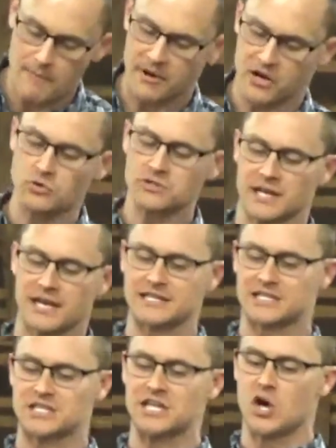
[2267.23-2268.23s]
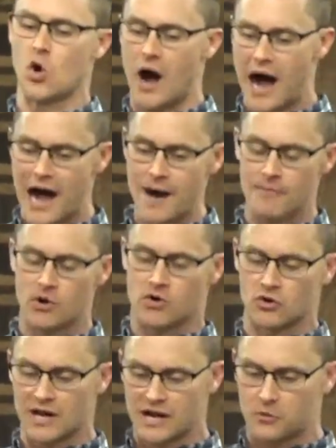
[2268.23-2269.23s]
la pregunta es si yo amo
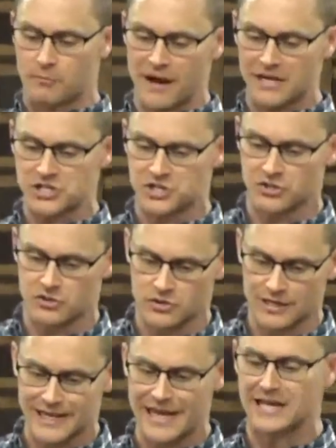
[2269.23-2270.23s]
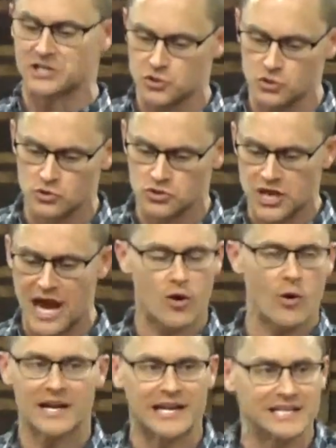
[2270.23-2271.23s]
con la compasión de Jesús a
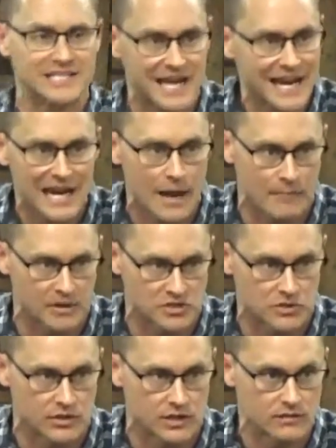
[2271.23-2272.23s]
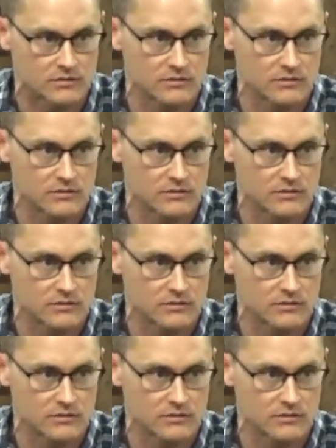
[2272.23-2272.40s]
cualquier sea la persona.